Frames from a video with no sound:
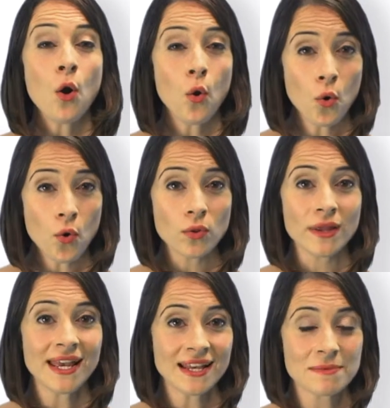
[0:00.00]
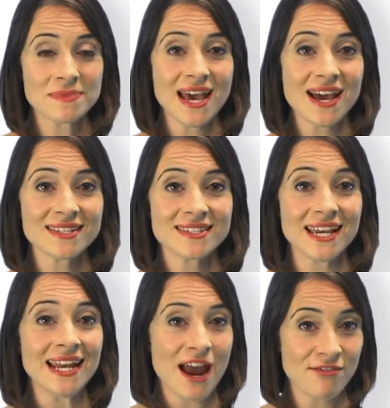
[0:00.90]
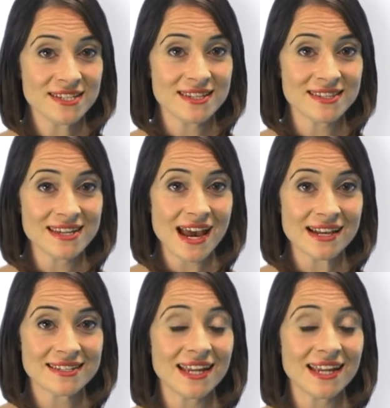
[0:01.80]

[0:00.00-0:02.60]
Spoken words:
All income tax, inheritance tax